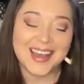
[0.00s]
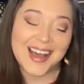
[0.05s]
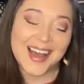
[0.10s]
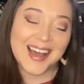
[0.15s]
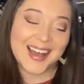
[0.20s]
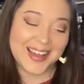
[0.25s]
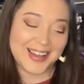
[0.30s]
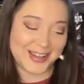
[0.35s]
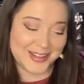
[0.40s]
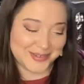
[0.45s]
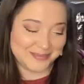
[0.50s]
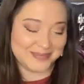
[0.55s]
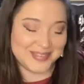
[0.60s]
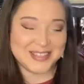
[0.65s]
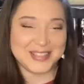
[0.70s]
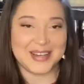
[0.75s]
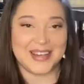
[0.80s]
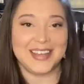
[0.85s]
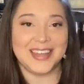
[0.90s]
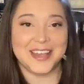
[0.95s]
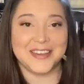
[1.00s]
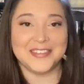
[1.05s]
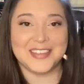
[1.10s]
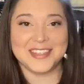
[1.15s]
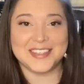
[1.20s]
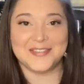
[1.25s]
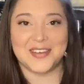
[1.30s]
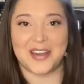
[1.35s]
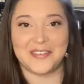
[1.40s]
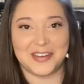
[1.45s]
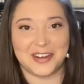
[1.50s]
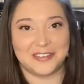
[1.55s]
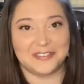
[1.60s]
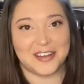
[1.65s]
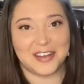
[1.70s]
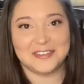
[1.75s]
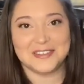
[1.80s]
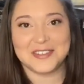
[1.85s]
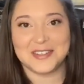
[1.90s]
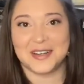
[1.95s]
So I gave this 5 out of
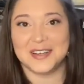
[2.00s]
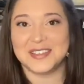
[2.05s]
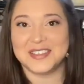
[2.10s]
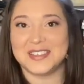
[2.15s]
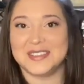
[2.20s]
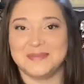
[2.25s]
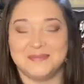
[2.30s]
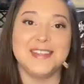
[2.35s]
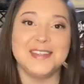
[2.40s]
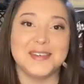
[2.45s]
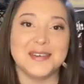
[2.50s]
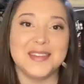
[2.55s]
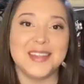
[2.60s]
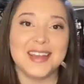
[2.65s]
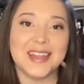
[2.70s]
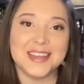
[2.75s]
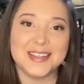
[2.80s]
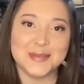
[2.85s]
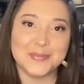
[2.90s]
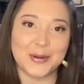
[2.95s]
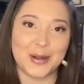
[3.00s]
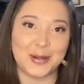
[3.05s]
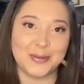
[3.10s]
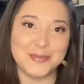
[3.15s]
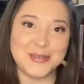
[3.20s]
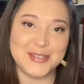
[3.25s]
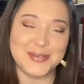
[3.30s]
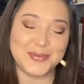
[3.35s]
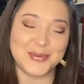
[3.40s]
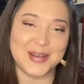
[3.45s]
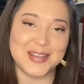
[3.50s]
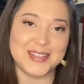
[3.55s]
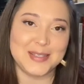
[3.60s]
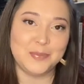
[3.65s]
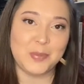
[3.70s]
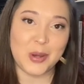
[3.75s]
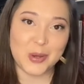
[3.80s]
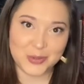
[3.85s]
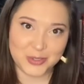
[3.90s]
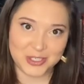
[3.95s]
5 stars. So the next prompt was
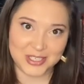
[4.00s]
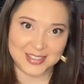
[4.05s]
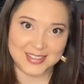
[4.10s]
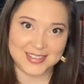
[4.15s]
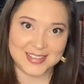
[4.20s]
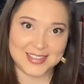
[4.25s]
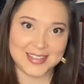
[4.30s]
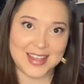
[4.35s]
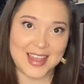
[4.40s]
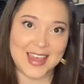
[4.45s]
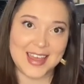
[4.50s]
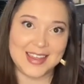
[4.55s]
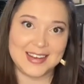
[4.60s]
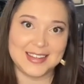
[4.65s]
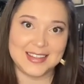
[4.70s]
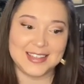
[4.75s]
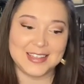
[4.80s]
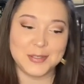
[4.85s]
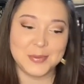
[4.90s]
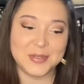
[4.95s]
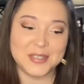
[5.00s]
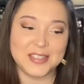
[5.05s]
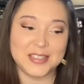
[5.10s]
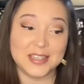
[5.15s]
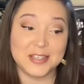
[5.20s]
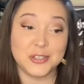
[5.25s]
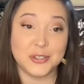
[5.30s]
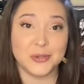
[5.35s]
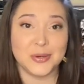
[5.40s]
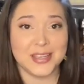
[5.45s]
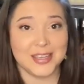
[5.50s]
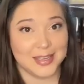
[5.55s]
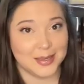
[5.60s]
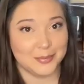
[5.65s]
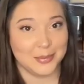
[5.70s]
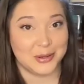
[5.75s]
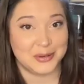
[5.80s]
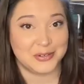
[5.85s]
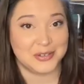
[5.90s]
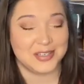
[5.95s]
potions, and this was a shrinking
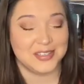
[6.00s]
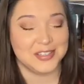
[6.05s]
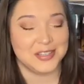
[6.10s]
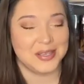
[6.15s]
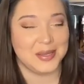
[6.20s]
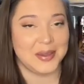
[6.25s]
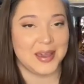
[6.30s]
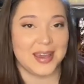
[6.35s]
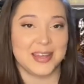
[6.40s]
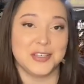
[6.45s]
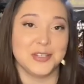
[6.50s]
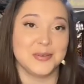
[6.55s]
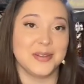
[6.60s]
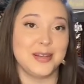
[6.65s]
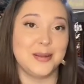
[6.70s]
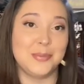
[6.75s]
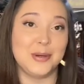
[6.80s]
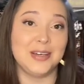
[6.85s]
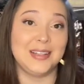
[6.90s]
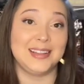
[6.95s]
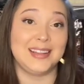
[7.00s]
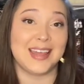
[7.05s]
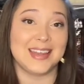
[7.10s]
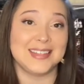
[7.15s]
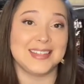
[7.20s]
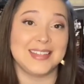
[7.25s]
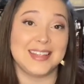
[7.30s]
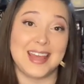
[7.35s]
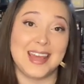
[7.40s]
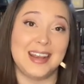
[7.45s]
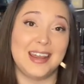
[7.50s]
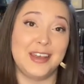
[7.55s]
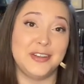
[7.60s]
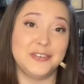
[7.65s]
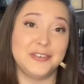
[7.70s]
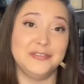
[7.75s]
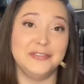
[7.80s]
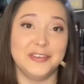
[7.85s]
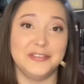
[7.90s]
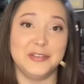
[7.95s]
potion, so you had to read a book less than
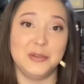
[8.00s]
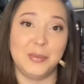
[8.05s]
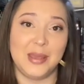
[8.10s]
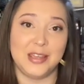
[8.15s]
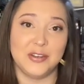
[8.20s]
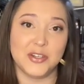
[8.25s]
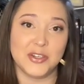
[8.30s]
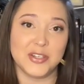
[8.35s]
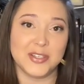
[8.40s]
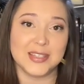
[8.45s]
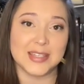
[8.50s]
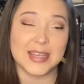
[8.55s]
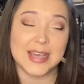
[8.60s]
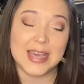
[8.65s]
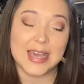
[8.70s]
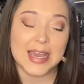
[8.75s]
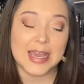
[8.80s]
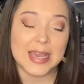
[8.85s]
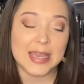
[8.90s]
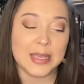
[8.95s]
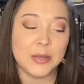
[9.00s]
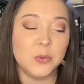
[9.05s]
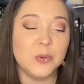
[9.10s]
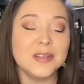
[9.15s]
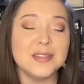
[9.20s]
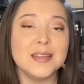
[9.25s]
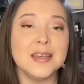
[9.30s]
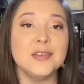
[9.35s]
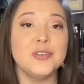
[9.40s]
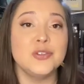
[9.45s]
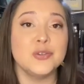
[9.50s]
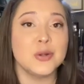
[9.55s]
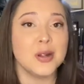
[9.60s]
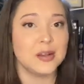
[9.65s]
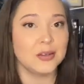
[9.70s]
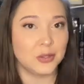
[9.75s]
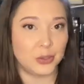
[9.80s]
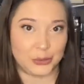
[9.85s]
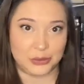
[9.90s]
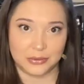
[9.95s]
150 pages. It was a
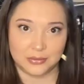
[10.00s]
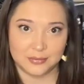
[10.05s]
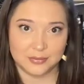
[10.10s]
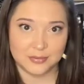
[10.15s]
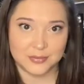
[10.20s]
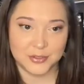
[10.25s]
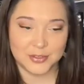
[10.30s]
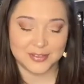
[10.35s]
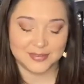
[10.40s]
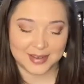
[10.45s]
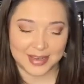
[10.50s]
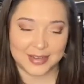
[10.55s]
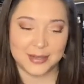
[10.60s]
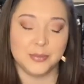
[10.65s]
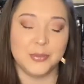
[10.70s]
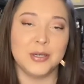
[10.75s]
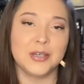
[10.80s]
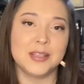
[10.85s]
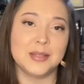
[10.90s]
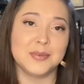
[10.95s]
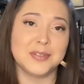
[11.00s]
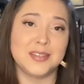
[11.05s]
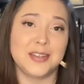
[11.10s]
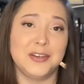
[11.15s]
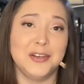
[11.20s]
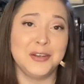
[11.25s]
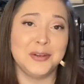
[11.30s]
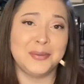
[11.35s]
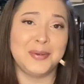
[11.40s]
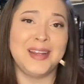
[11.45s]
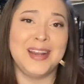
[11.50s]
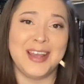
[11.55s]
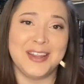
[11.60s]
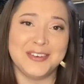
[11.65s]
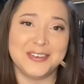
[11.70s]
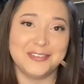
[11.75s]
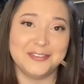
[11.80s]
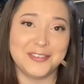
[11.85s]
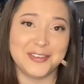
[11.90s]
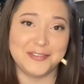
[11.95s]
struggle to find a book that was under
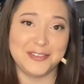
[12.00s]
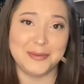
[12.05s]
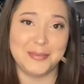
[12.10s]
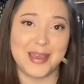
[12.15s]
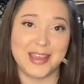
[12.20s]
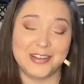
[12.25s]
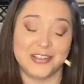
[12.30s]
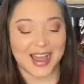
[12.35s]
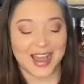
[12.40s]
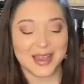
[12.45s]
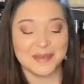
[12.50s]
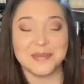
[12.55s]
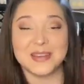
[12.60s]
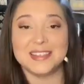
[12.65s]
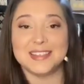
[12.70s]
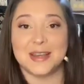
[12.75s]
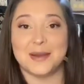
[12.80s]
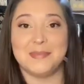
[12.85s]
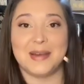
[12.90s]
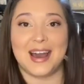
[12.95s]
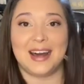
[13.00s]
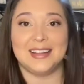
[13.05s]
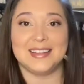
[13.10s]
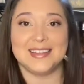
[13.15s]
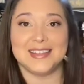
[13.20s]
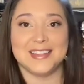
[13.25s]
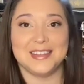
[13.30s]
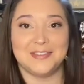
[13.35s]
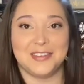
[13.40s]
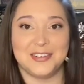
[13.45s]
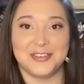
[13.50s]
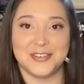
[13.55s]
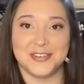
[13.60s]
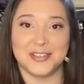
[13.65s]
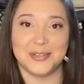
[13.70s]
150 pages. I picked up Alice's Adventures in